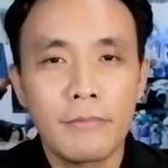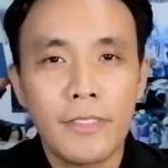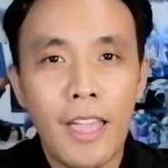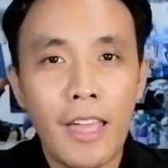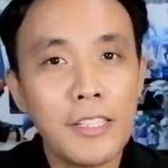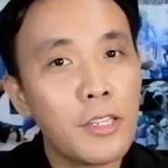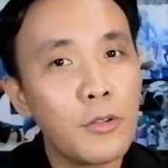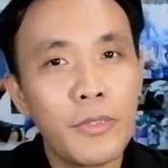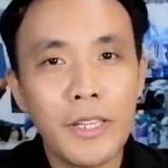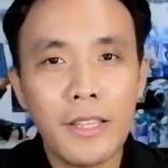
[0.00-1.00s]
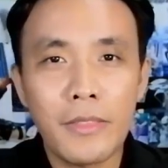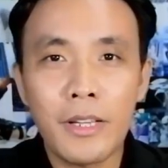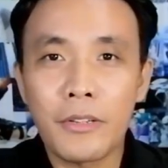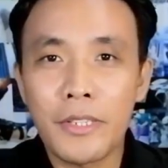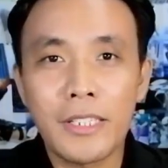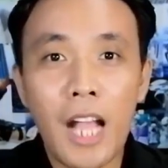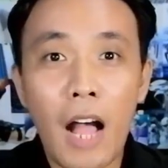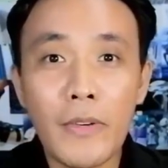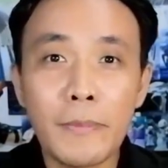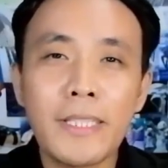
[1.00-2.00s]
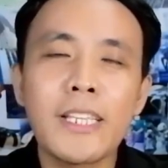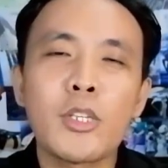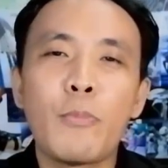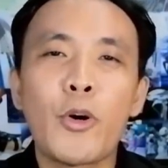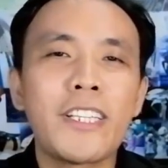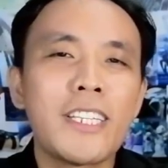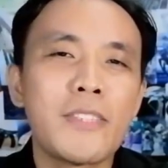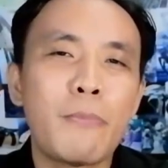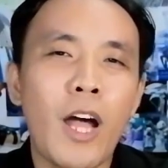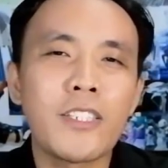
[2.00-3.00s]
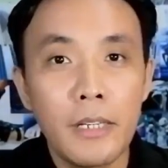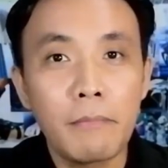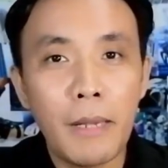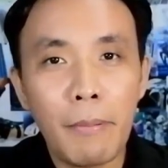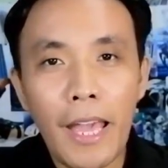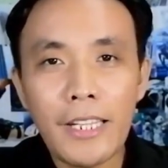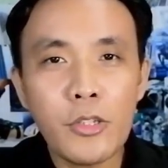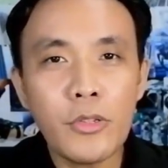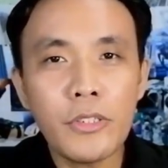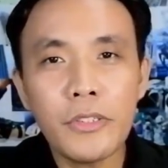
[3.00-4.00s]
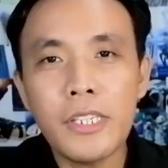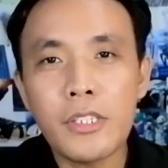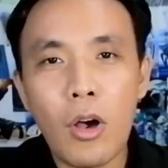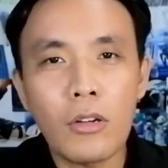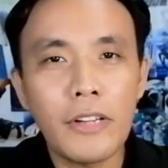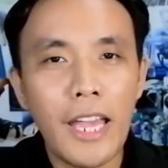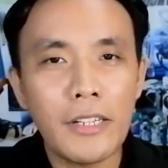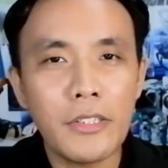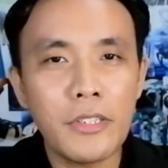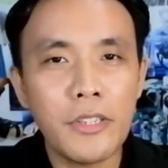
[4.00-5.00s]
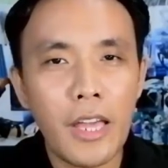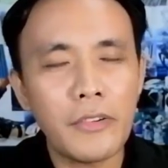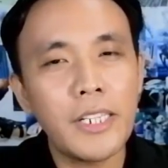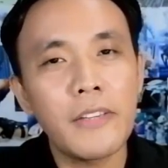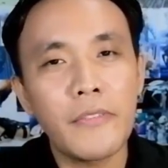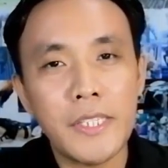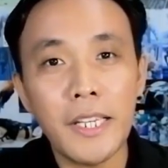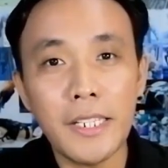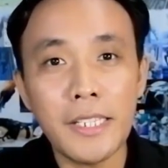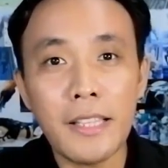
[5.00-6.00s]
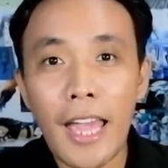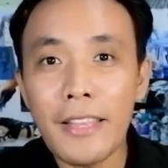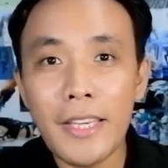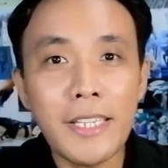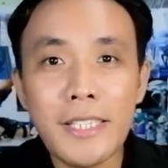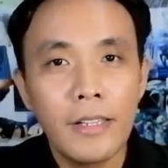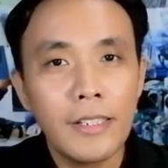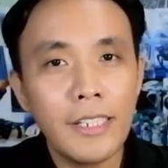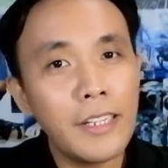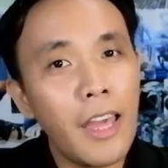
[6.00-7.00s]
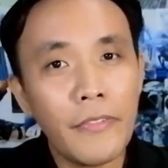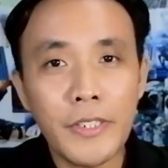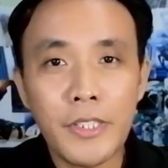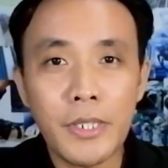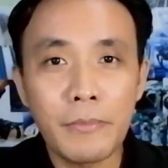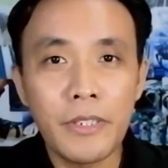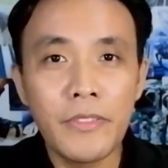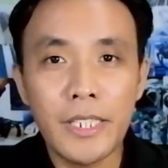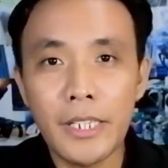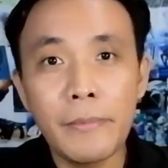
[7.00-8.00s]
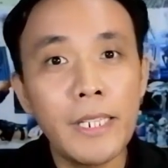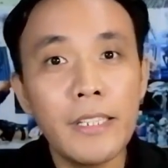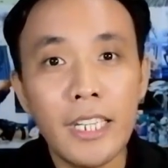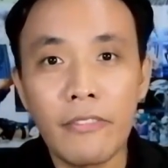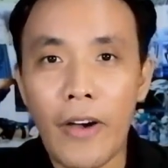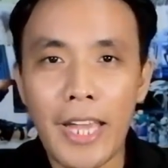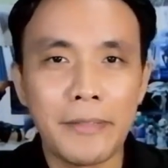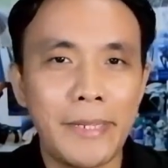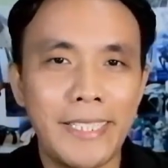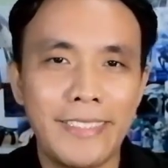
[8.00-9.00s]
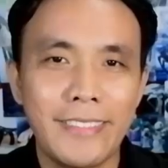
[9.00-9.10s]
And it's a good thing that the Korean government is supporting this project by planning to increase solar energy generating facilities like this in an effort to improve the urban environment.